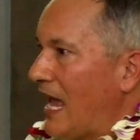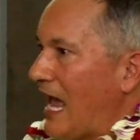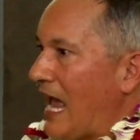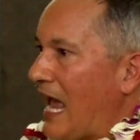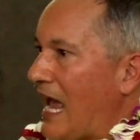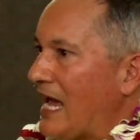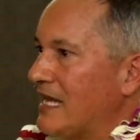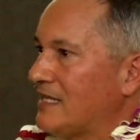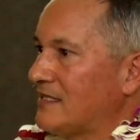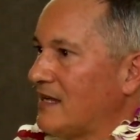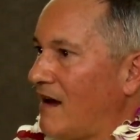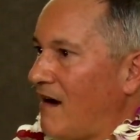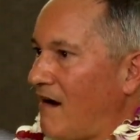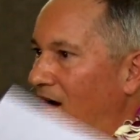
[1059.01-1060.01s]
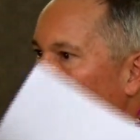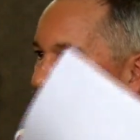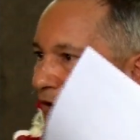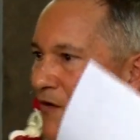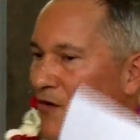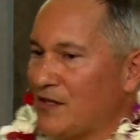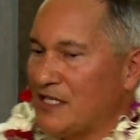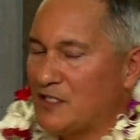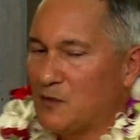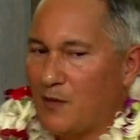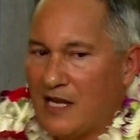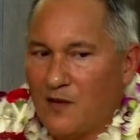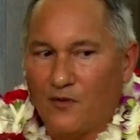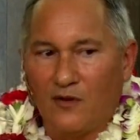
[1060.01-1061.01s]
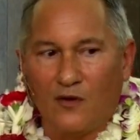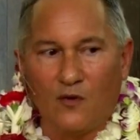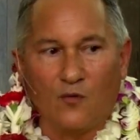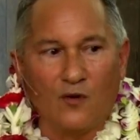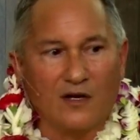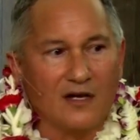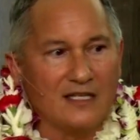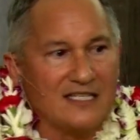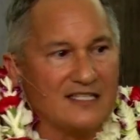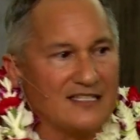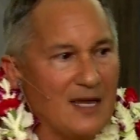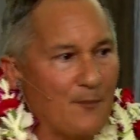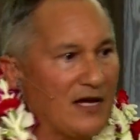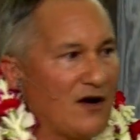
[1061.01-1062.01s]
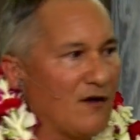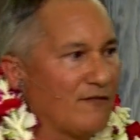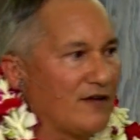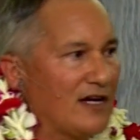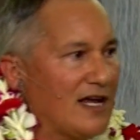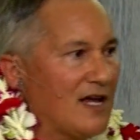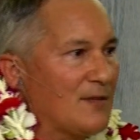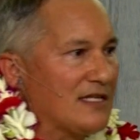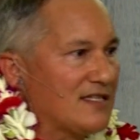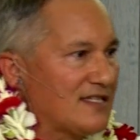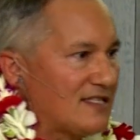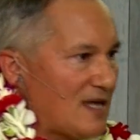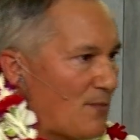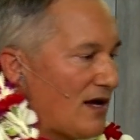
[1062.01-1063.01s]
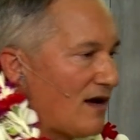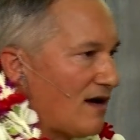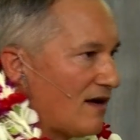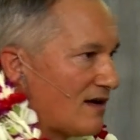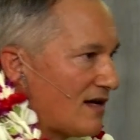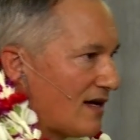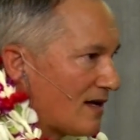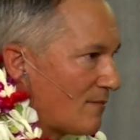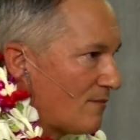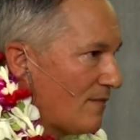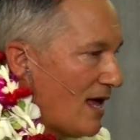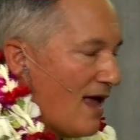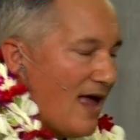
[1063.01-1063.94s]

as all these people were stepping over him and stepping on him,